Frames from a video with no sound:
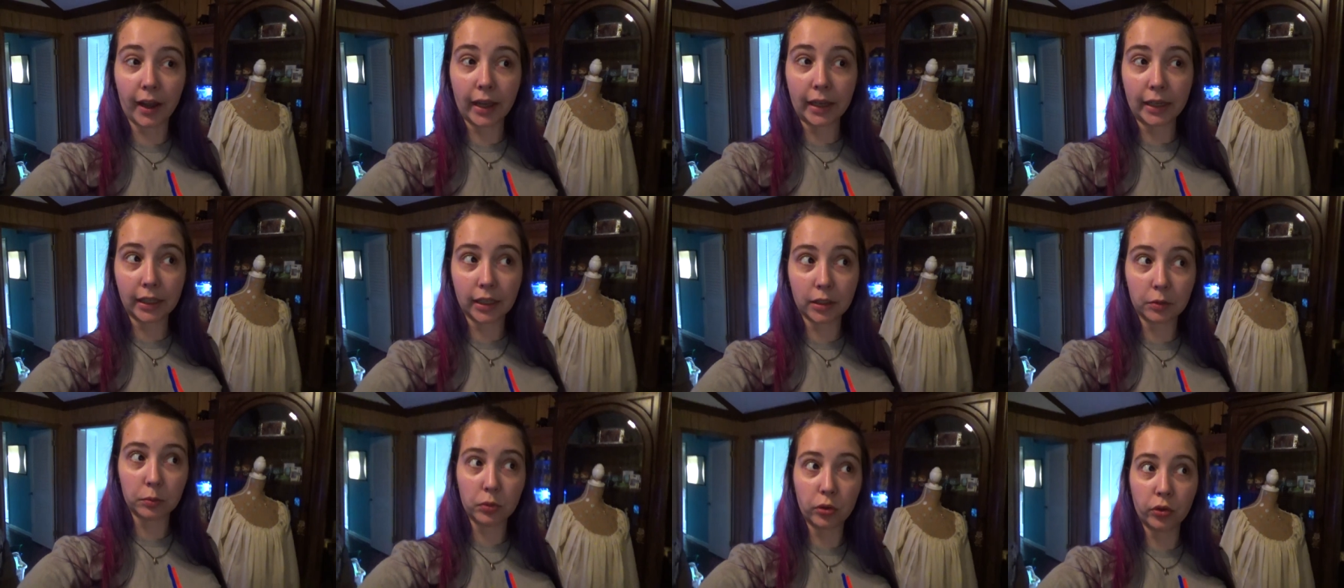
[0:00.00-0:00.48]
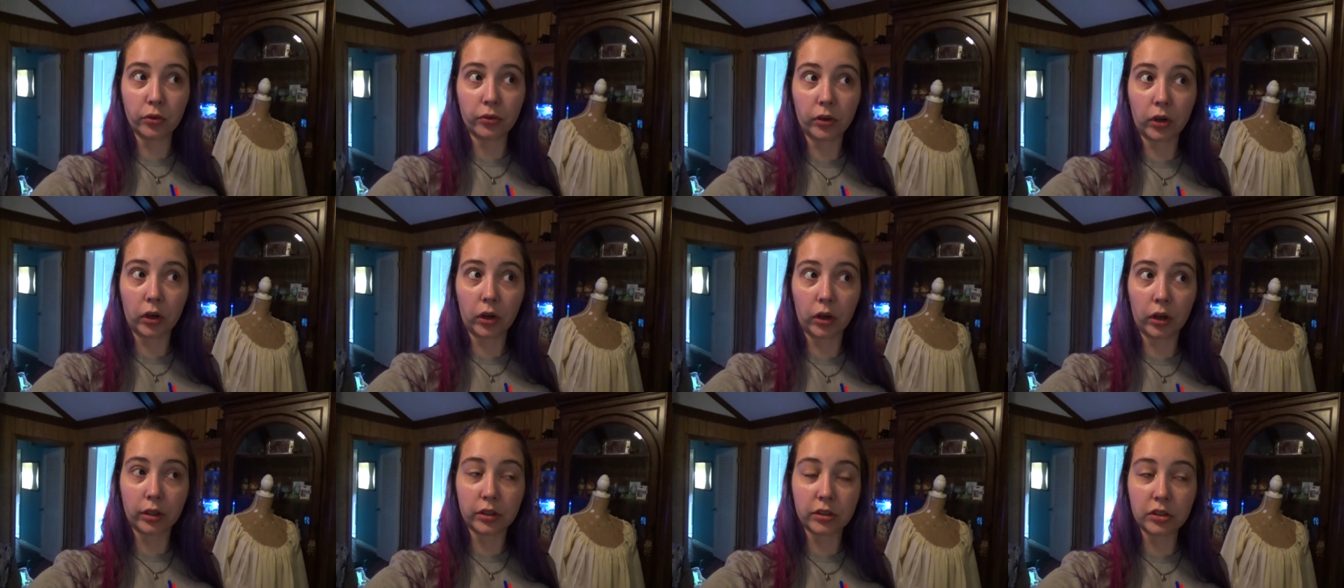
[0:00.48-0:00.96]
I can move
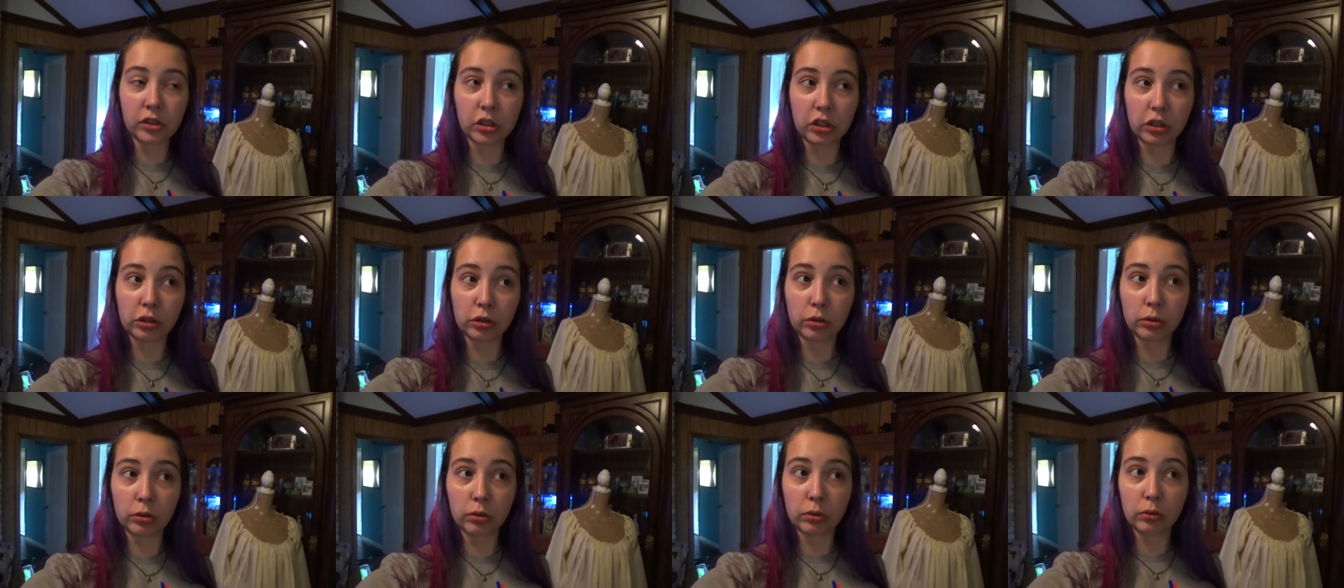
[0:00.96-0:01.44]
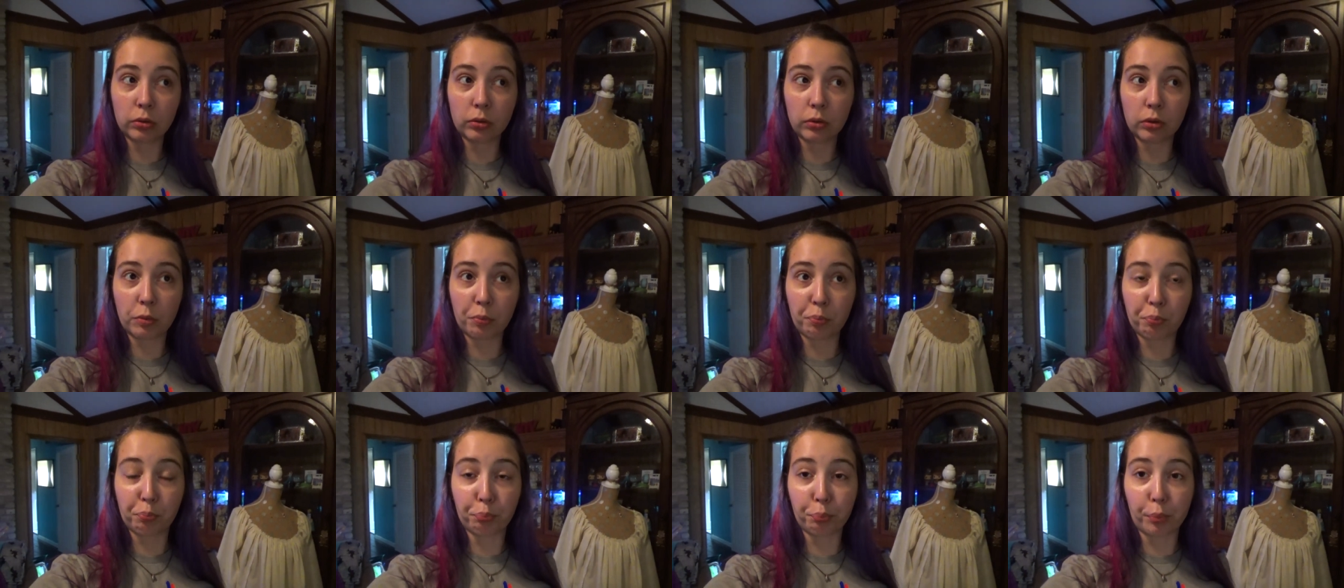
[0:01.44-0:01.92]
on to
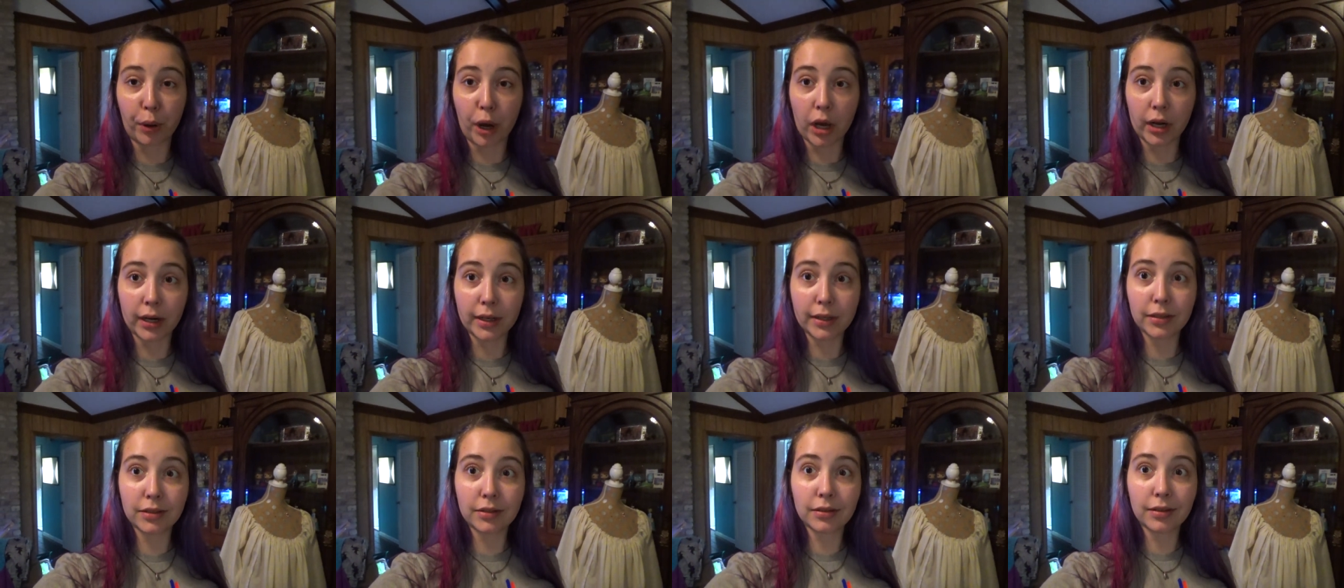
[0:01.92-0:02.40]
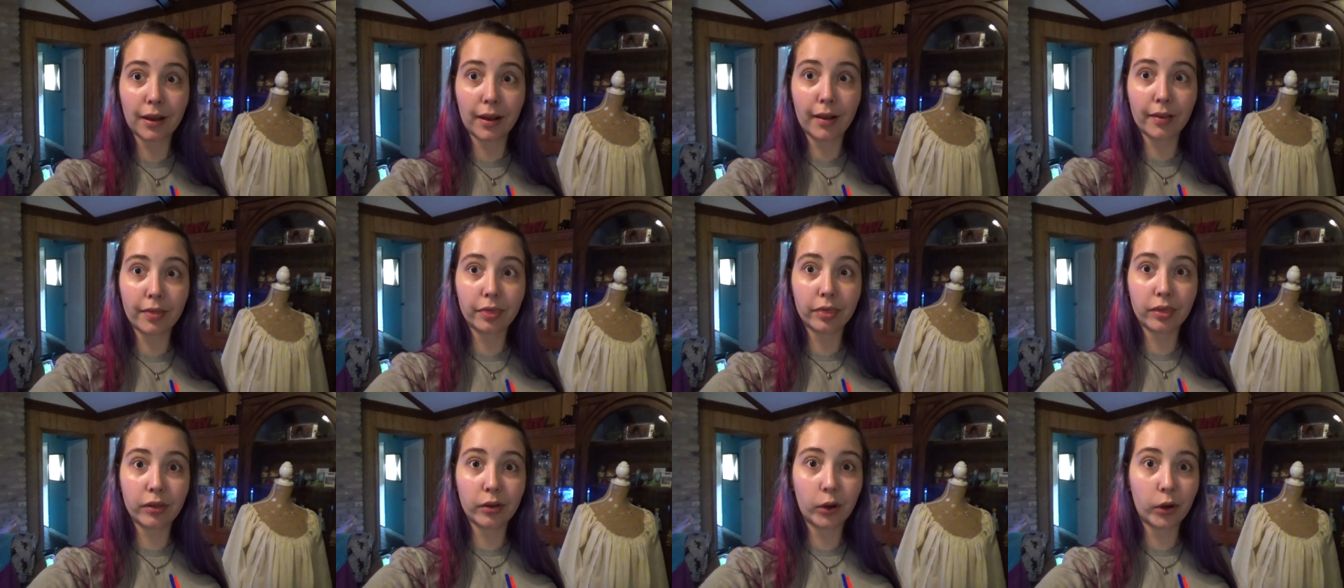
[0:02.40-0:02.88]
the bodice
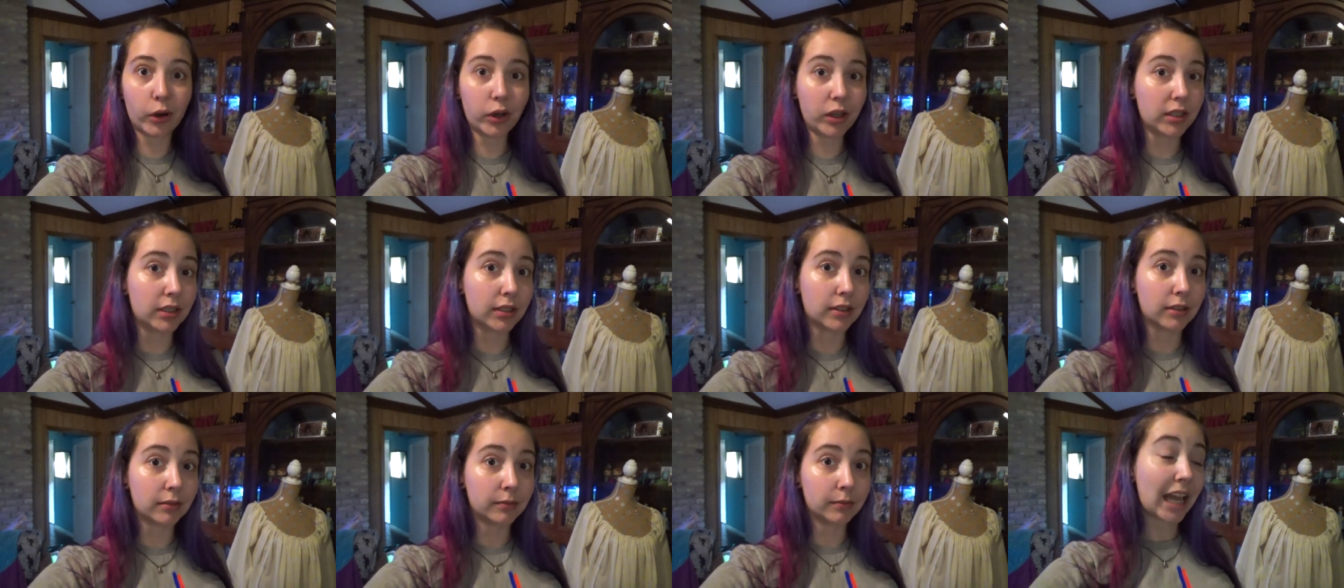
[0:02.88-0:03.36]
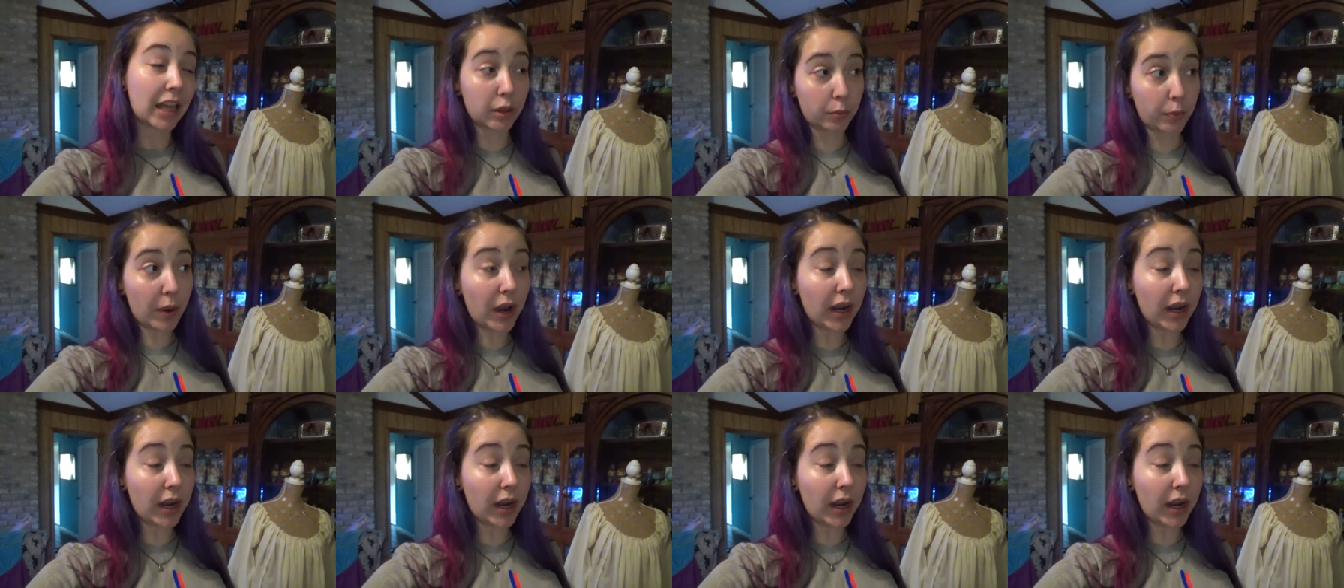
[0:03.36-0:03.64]
and the hood and the